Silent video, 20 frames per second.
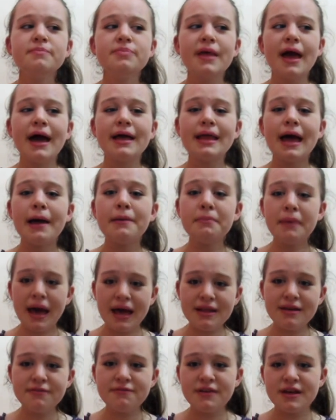And I
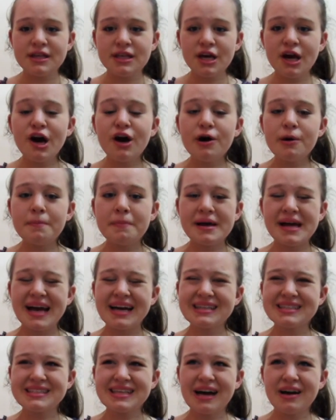made a video, but
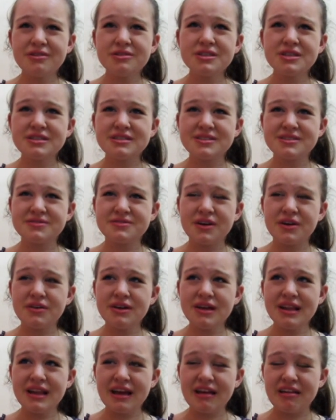I sounded
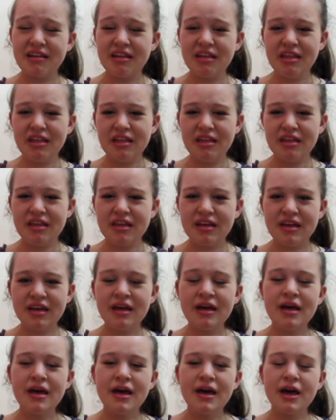very like ugh.
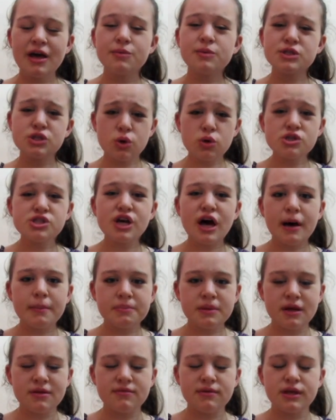It was also
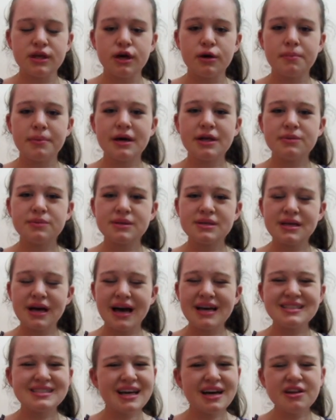update video, but
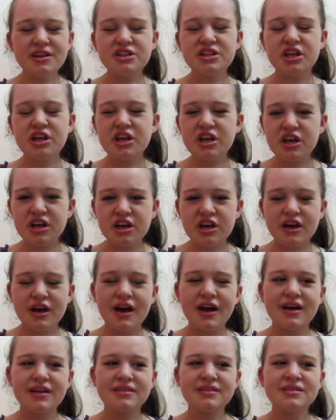I sounded ugh,
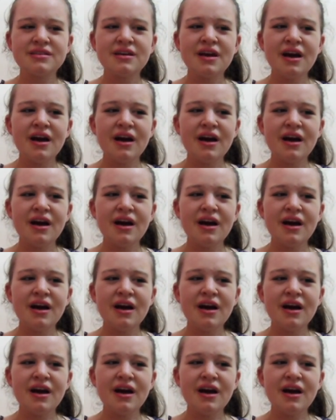and